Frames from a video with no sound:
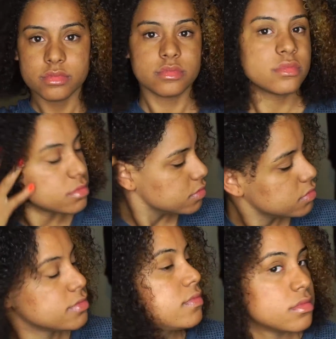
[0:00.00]
So I
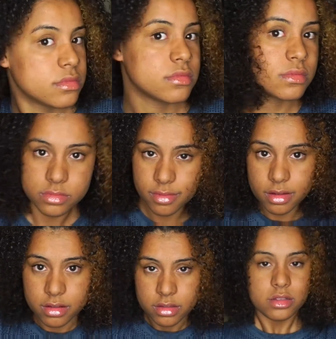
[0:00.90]
really like
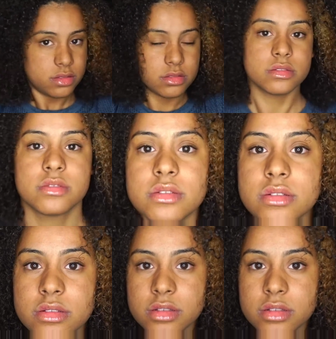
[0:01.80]
this hair mask. It's